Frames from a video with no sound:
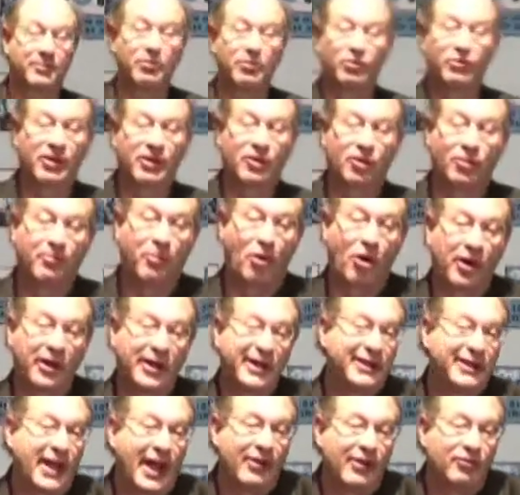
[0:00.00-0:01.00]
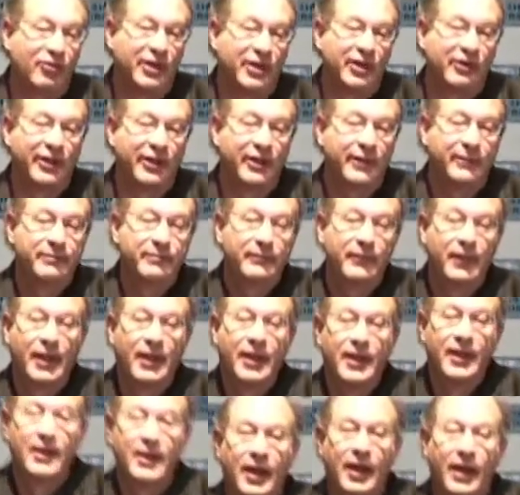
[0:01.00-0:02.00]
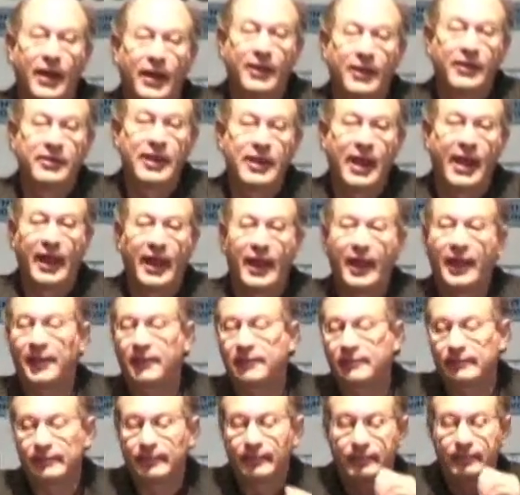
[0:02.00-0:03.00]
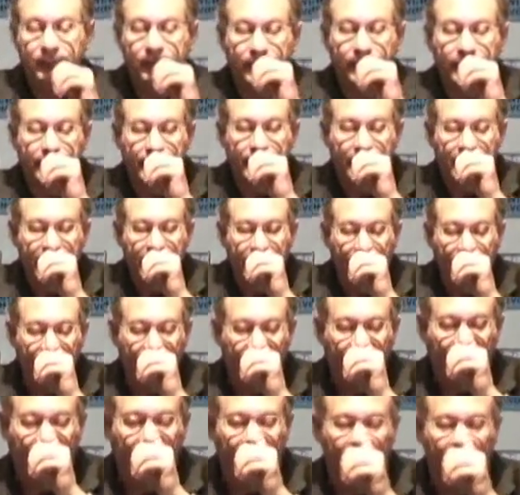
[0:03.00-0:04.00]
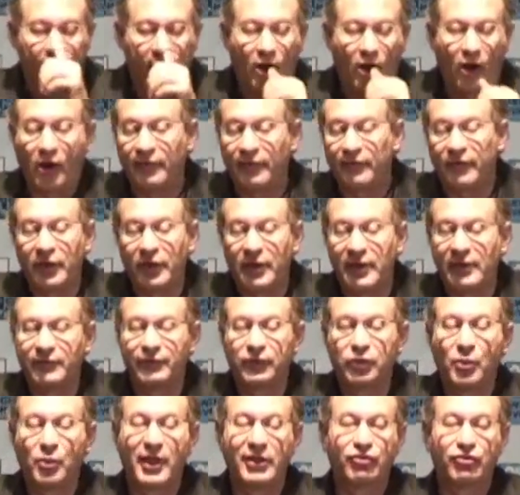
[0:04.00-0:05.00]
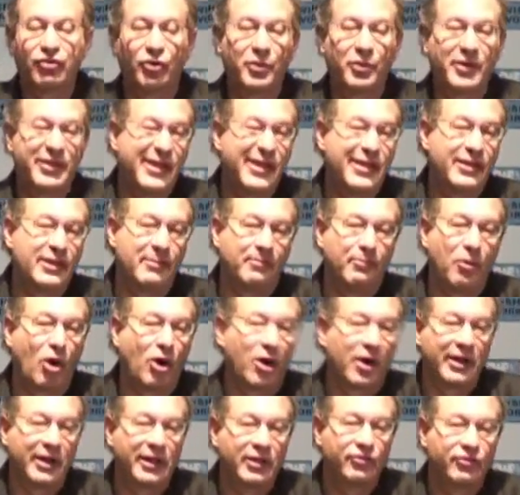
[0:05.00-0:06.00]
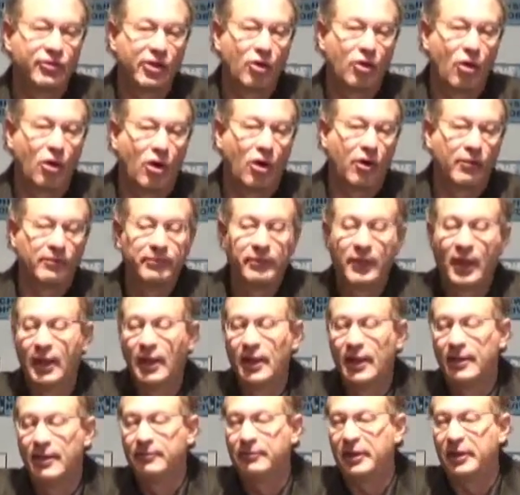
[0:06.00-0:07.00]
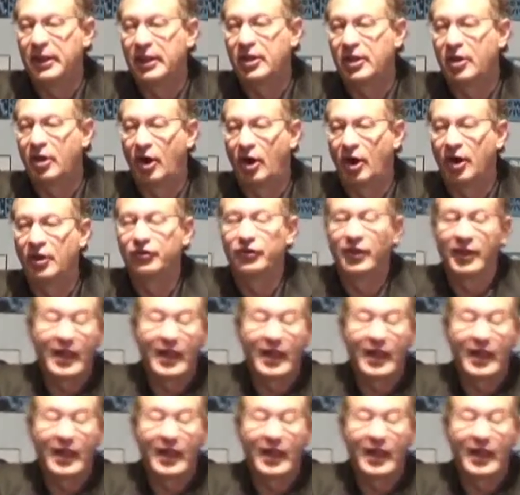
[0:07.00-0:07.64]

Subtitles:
political party? Not really. They aren't very influential within the parties at all because,